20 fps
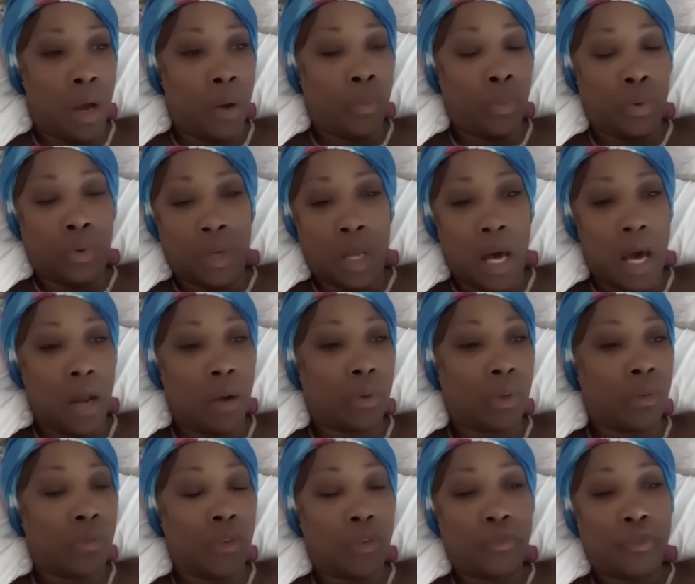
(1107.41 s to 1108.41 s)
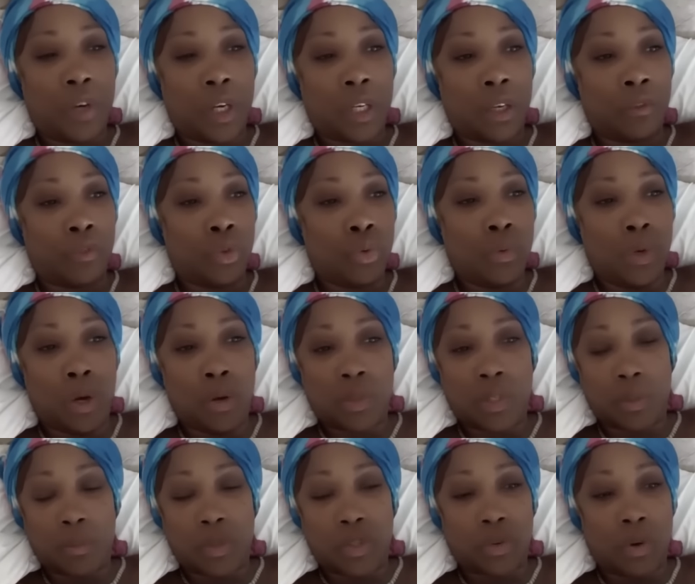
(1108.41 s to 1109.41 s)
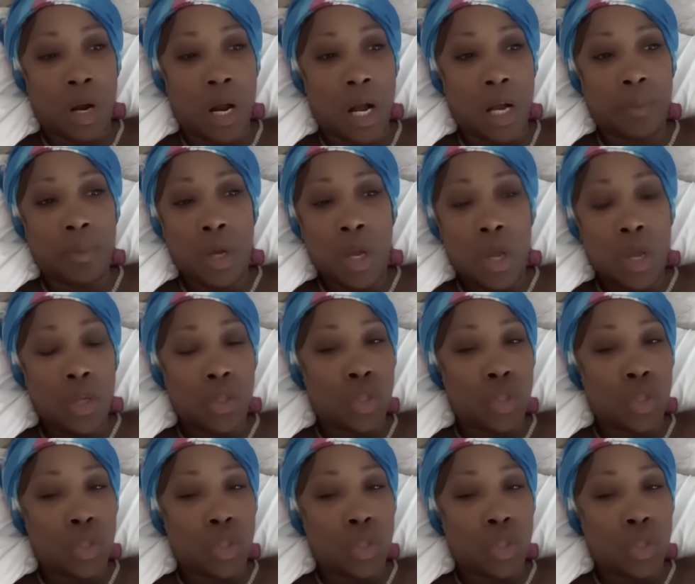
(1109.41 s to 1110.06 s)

I will not, I don't give a f if you go subscribe